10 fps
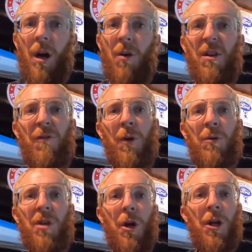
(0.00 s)
howdy
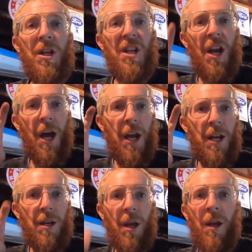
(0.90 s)
folks, how are you
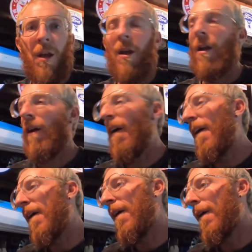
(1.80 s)
tonight?
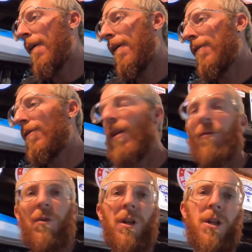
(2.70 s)

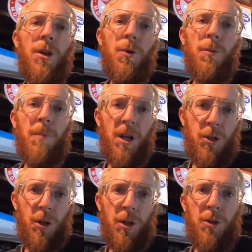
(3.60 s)
Didn't really do
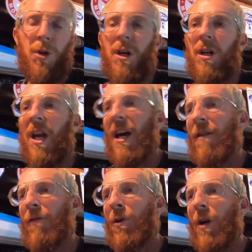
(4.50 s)
much on the truck
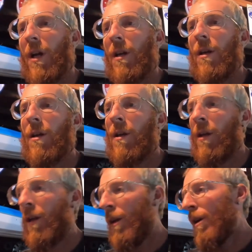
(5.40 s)
after I,
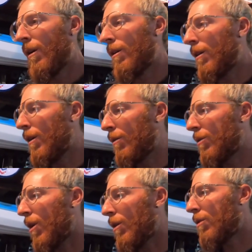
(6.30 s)
you know,
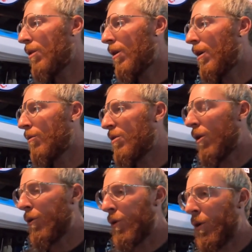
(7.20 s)
talked to you. I was
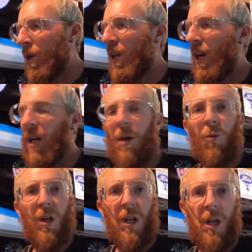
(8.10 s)
all dirty and I
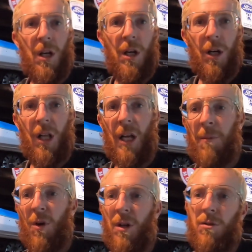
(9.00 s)
didn't want to get in there
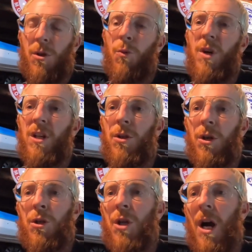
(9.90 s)
climbing around, so I went and
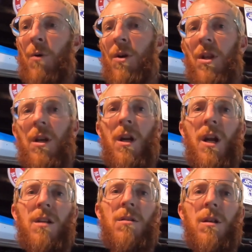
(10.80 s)
took a shower. Then the
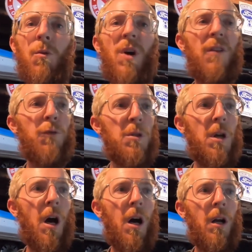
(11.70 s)
next thing, the wife was
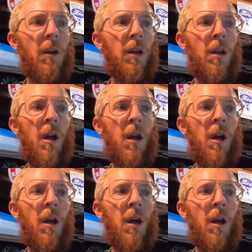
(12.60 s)
gone